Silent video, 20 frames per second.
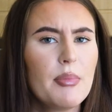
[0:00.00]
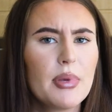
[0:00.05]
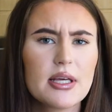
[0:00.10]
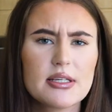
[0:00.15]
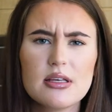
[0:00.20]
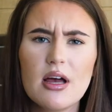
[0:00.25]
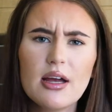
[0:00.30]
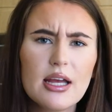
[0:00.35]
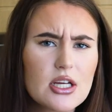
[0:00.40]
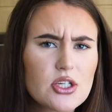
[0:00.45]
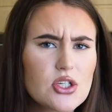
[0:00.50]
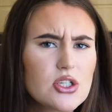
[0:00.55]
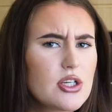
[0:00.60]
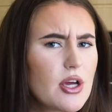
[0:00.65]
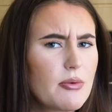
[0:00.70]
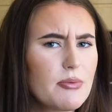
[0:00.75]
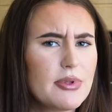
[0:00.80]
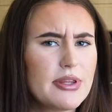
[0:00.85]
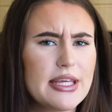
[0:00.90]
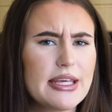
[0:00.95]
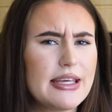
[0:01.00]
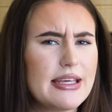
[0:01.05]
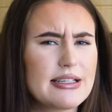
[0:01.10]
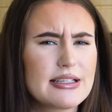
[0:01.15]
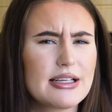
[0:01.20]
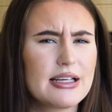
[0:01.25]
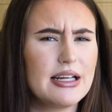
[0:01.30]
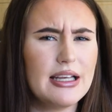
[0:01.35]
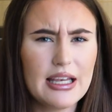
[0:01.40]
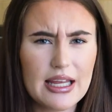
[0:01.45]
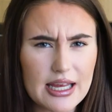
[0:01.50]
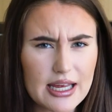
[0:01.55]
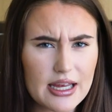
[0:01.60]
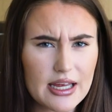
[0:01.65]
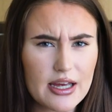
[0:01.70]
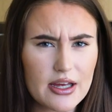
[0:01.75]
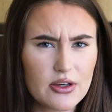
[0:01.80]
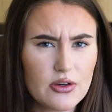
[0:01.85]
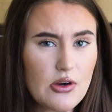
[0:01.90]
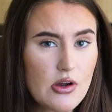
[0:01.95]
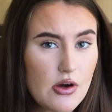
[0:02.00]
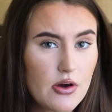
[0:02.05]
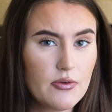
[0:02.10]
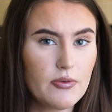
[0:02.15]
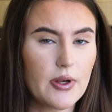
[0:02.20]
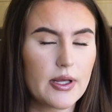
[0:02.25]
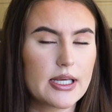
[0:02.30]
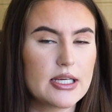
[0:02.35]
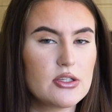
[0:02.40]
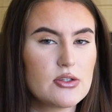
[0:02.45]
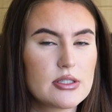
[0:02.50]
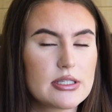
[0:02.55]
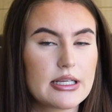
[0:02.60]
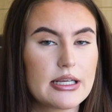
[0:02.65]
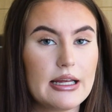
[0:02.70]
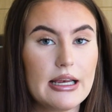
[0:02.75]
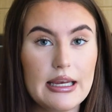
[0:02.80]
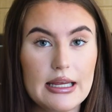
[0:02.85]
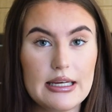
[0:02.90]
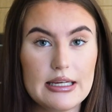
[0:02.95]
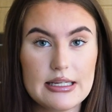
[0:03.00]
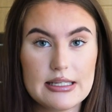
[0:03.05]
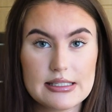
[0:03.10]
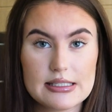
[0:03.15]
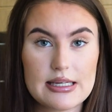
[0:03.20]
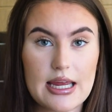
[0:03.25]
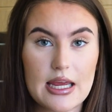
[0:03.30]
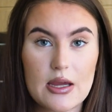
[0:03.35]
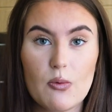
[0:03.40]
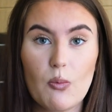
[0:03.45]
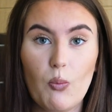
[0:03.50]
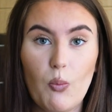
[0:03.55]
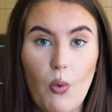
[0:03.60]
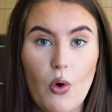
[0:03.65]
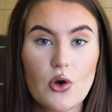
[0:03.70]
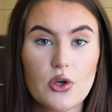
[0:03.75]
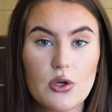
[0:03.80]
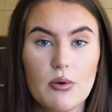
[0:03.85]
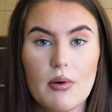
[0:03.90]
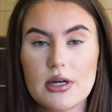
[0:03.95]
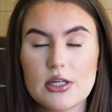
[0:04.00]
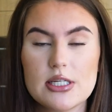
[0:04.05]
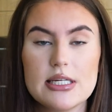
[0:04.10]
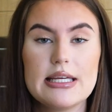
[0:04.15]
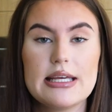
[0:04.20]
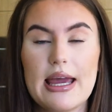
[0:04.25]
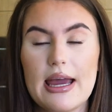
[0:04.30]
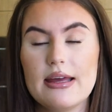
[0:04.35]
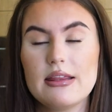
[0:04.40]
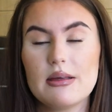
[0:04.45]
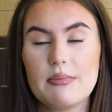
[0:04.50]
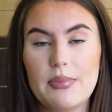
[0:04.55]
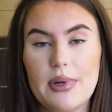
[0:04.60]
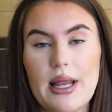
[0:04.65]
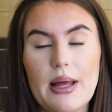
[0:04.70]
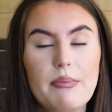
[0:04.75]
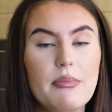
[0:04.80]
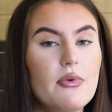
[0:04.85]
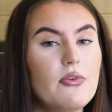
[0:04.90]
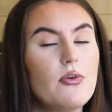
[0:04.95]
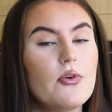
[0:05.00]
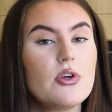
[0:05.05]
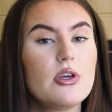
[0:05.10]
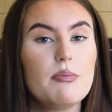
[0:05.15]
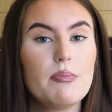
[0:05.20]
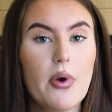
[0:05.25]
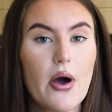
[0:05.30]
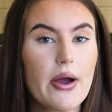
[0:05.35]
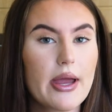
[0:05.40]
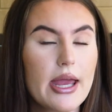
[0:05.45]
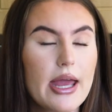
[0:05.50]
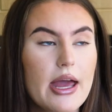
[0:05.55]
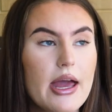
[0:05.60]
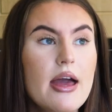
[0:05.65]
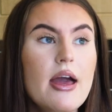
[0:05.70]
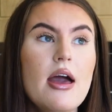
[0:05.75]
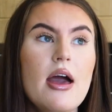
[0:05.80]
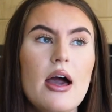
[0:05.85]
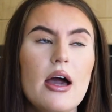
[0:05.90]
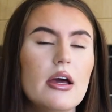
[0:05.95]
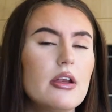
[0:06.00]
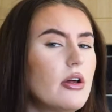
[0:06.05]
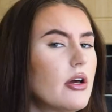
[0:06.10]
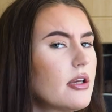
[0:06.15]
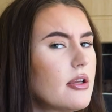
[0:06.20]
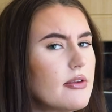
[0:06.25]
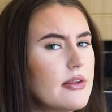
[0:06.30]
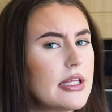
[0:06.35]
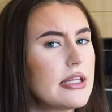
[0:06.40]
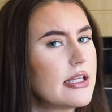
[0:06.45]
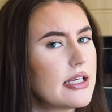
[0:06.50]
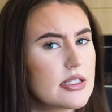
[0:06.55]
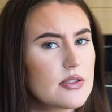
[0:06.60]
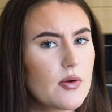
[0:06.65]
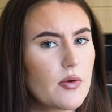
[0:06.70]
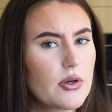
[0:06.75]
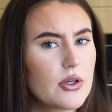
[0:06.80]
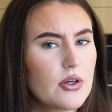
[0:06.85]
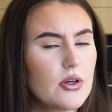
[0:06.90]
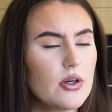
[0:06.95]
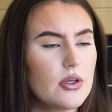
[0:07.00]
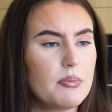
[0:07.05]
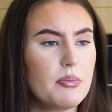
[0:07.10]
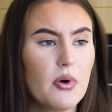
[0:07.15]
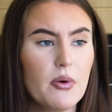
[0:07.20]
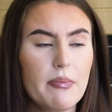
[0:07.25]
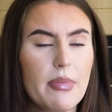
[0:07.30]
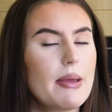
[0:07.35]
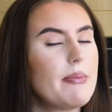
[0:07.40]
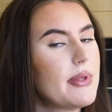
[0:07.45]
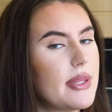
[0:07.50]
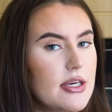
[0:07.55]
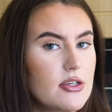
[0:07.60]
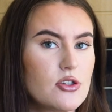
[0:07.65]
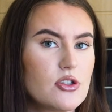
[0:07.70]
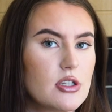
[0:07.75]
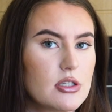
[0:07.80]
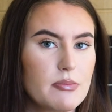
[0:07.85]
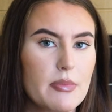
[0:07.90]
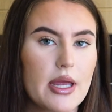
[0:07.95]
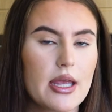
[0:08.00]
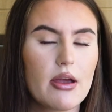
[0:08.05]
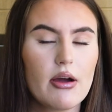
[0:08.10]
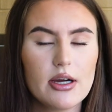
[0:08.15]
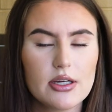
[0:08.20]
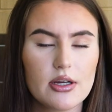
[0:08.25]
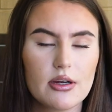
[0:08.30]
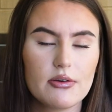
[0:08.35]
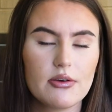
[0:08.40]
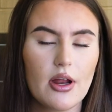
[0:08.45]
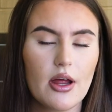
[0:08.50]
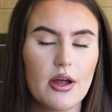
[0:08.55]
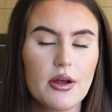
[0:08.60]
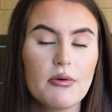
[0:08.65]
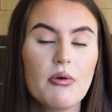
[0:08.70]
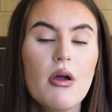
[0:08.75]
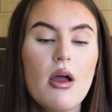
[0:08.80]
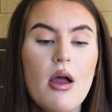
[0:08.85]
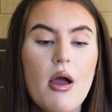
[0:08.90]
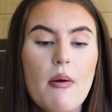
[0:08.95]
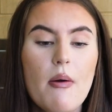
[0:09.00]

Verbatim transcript: because I actually don't think it's clear enough, like it doesn't clearly state what you actually get in the plan before you buy it, and I don't think that's very good, but maybe that's just me, I don't know.